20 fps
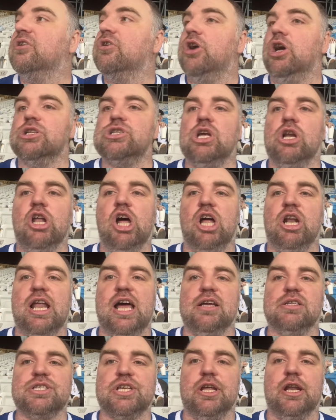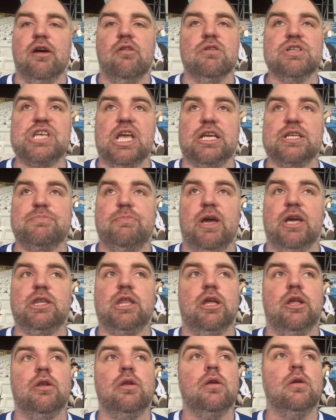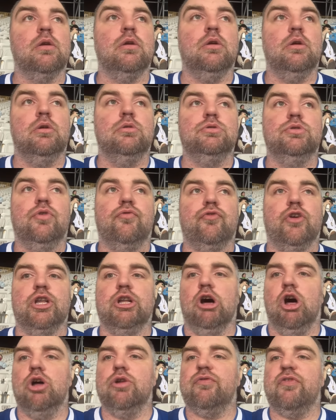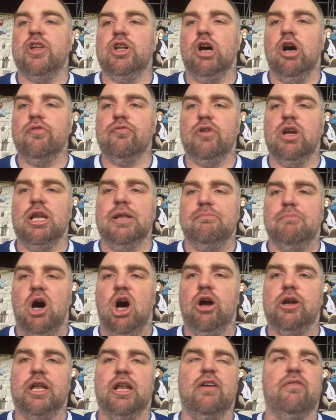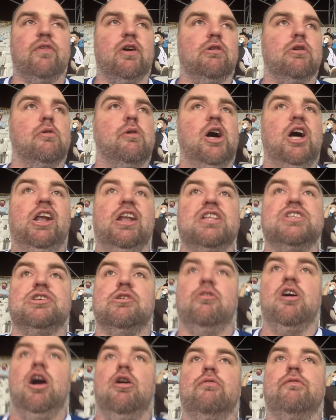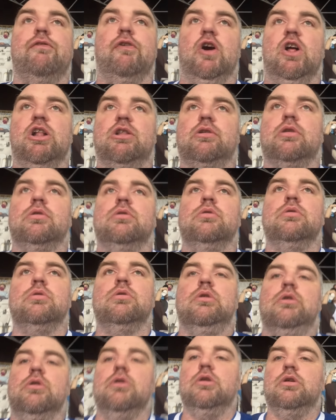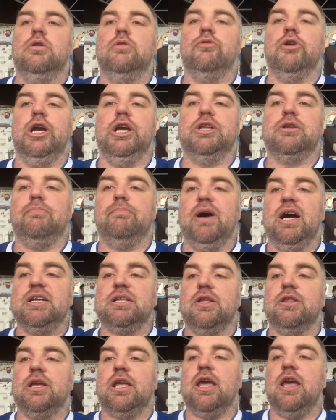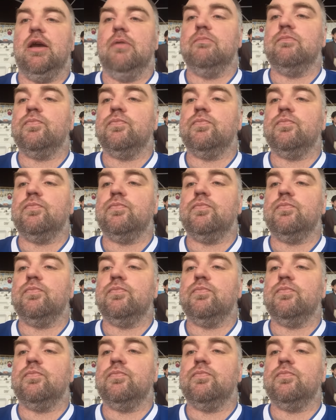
it's a lot less than I was expecting. They don't really market it very well. It's their own fault. Right, back to the game.